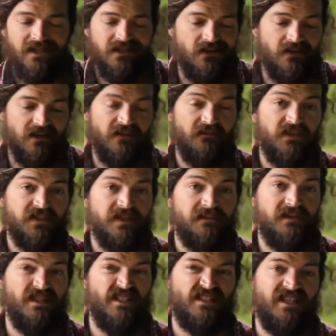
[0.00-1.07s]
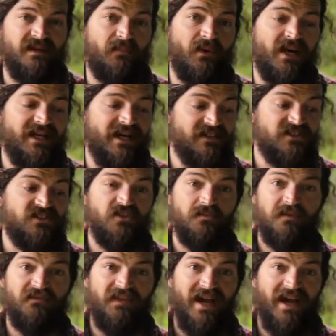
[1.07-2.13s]
You're looking for something that's going to break down
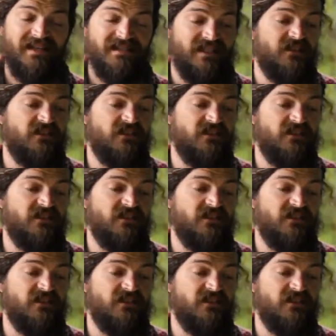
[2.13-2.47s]
super fast,